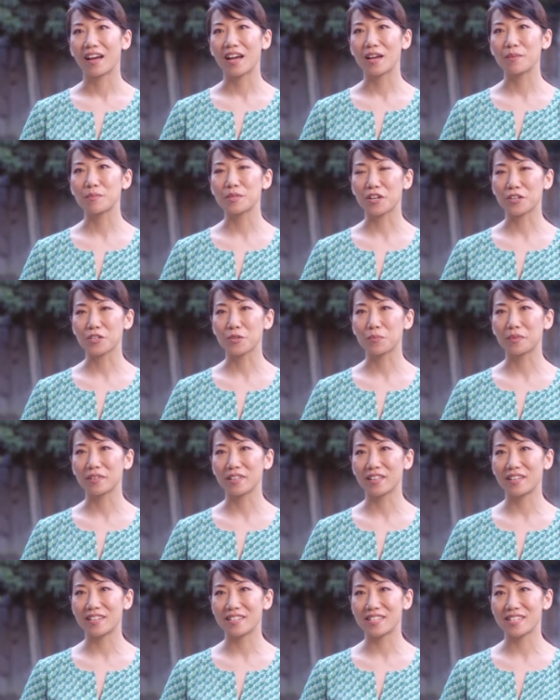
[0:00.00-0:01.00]
I'm Dr.
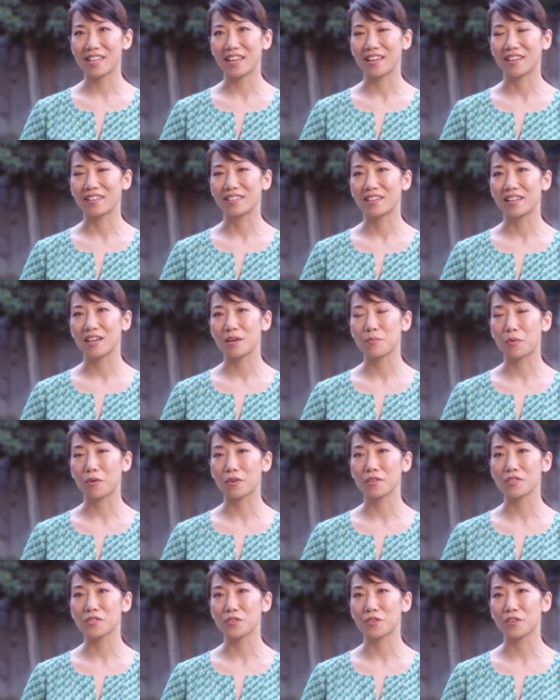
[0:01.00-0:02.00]
Belinda Tan, a
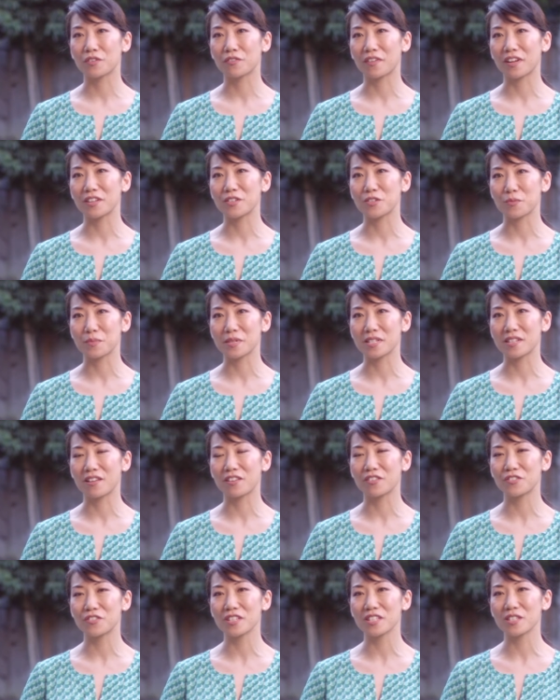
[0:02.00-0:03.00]
board certified
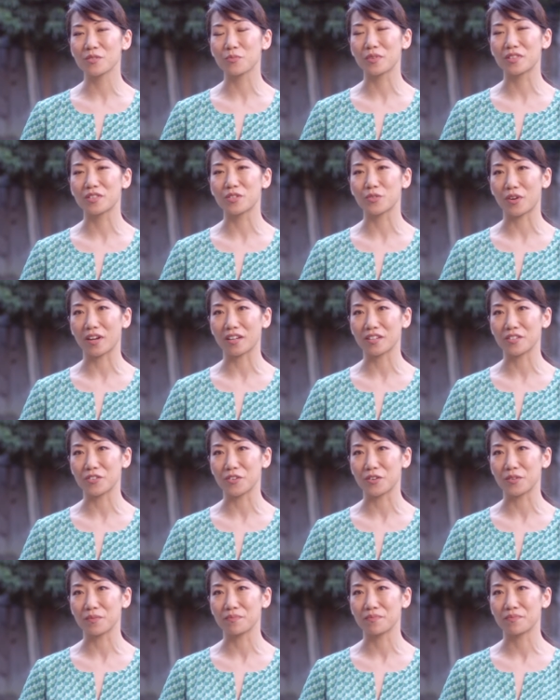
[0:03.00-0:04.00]
dermatologist with
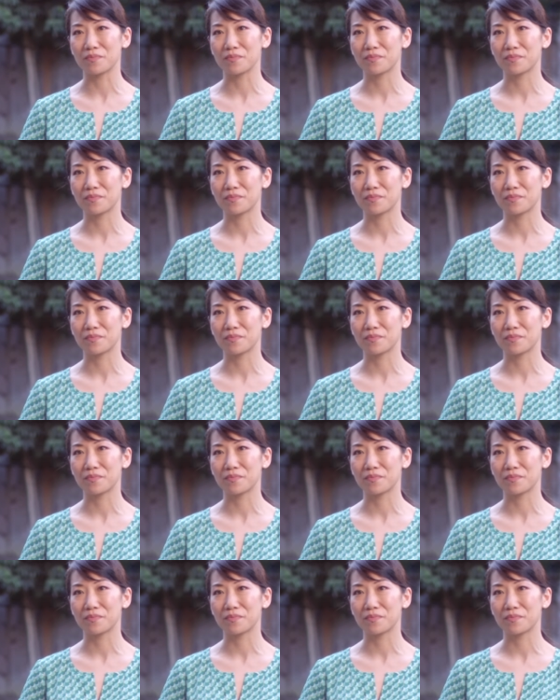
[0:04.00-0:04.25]
DirectDerm.